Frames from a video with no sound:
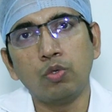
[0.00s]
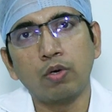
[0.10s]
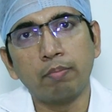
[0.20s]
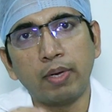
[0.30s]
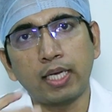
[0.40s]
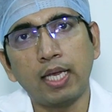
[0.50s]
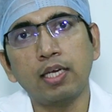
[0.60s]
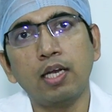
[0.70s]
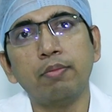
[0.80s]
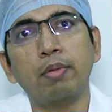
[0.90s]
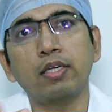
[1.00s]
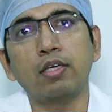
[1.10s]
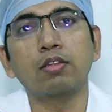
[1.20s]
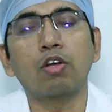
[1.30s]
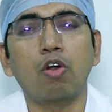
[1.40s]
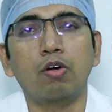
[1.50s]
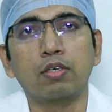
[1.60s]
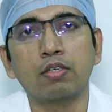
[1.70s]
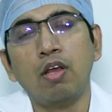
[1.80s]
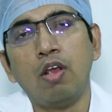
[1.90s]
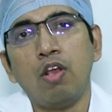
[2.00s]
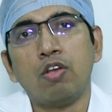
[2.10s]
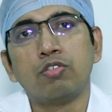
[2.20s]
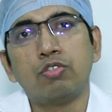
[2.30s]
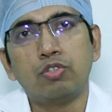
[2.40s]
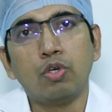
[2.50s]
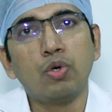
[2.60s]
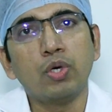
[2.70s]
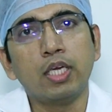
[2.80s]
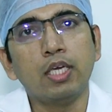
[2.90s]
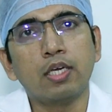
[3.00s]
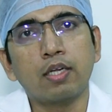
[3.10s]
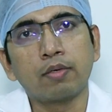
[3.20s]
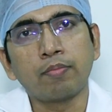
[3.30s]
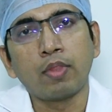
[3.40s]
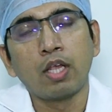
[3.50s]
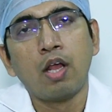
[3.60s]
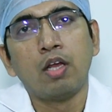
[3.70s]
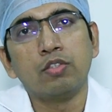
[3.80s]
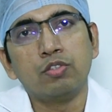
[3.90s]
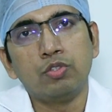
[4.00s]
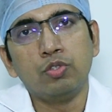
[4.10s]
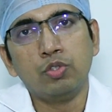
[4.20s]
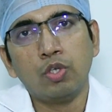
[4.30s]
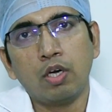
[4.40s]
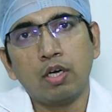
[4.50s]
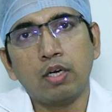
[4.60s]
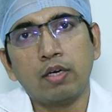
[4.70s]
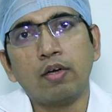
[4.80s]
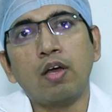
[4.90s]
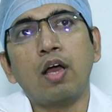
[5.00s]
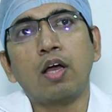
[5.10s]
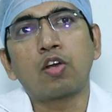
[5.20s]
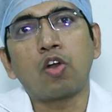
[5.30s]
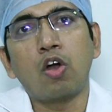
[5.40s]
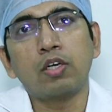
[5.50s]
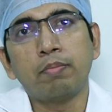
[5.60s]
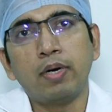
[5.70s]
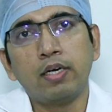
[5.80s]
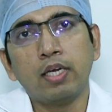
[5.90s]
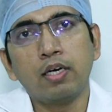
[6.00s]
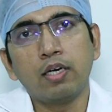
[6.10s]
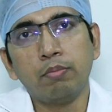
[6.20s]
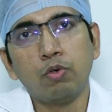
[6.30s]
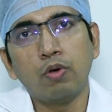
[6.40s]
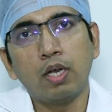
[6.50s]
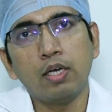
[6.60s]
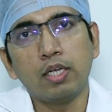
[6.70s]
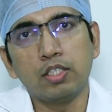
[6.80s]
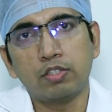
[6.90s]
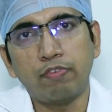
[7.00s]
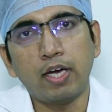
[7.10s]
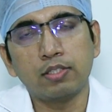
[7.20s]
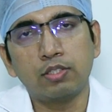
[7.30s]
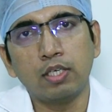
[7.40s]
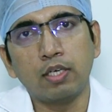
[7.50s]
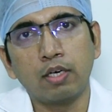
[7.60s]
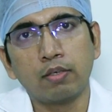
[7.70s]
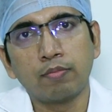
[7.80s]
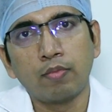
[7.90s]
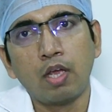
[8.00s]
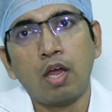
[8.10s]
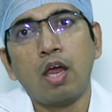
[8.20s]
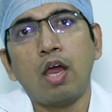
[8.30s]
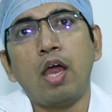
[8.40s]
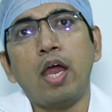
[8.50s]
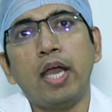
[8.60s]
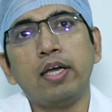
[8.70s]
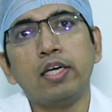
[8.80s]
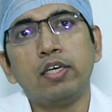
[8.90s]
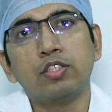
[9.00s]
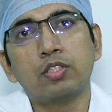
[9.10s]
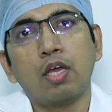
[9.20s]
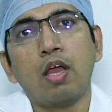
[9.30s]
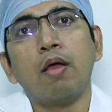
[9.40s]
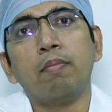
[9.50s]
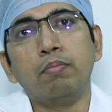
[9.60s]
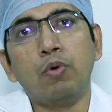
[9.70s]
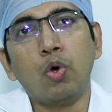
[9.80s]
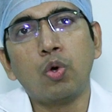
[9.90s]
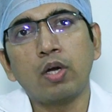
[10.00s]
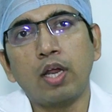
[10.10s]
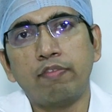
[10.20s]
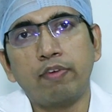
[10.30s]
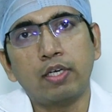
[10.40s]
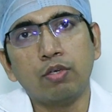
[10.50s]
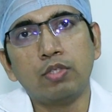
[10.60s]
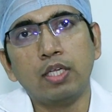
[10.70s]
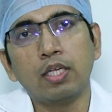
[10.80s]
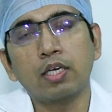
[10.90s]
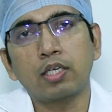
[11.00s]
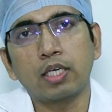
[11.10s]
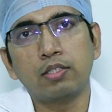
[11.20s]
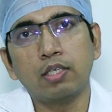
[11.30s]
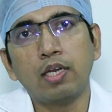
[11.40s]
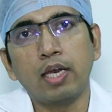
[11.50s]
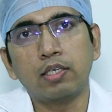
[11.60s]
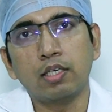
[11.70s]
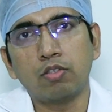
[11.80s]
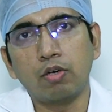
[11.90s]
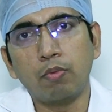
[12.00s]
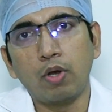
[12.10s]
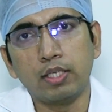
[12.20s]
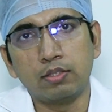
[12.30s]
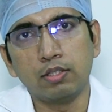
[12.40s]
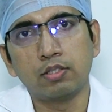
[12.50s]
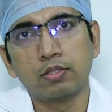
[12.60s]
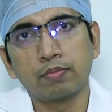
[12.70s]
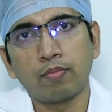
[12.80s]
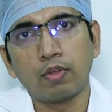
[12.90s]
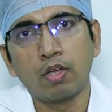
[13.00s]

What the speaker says: you are mechanically breaking the clot. So here the clot burden removal is faster and it is more effective than the catheter directed thrombolysis,